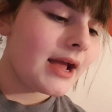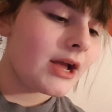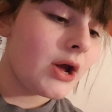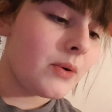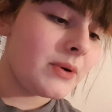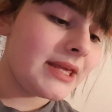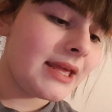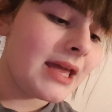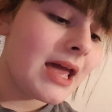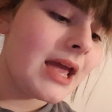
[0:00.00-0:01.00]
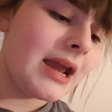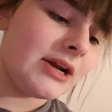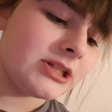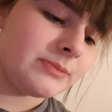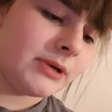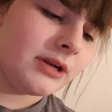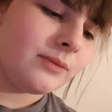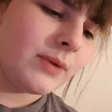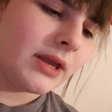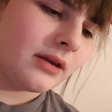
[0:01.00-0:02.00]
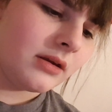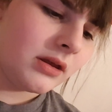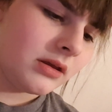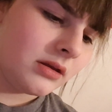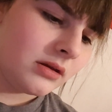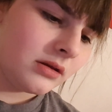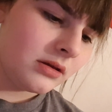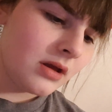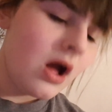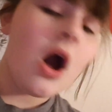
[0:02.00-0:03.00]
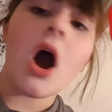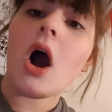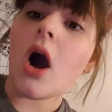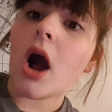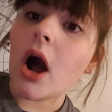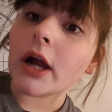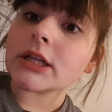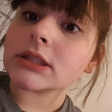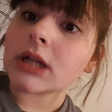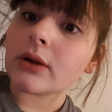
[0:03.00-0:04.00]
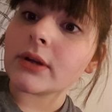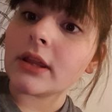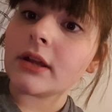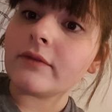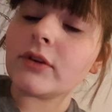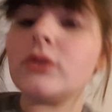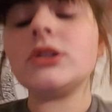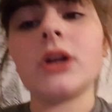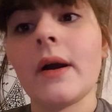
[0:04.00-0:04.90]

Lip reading: COTY AIRSPUN. Wait. Oh, I just got really confused. You know,